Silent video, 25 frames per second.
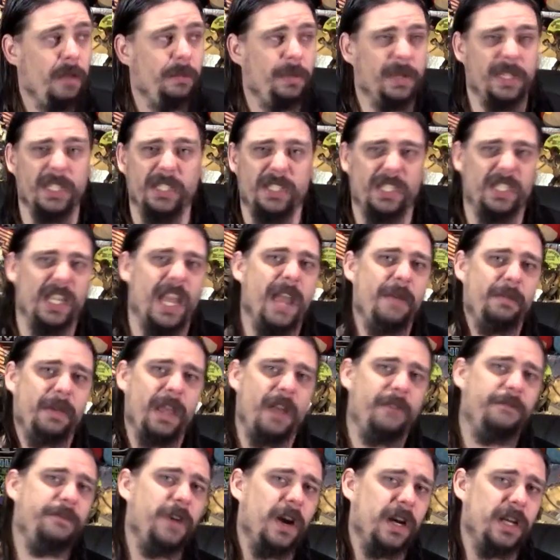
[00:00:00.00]
But this is
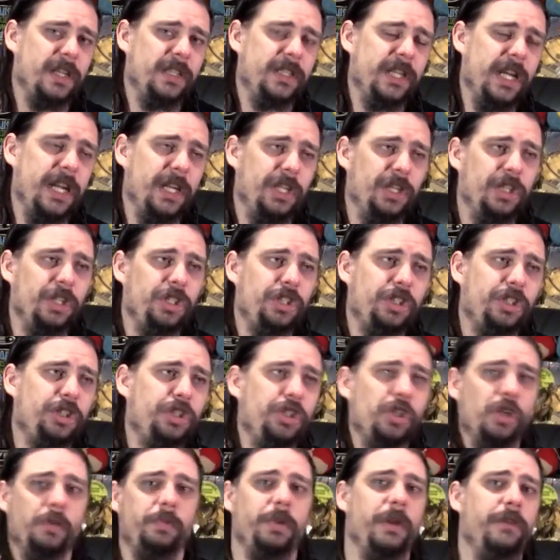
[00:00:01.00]
MK fucking 10. You
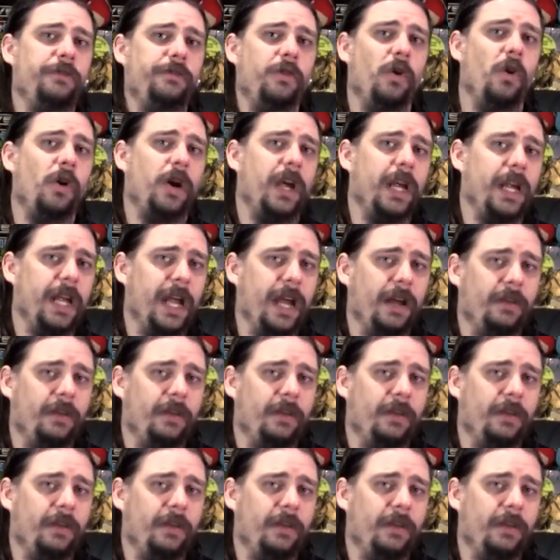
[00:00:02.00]
should be forking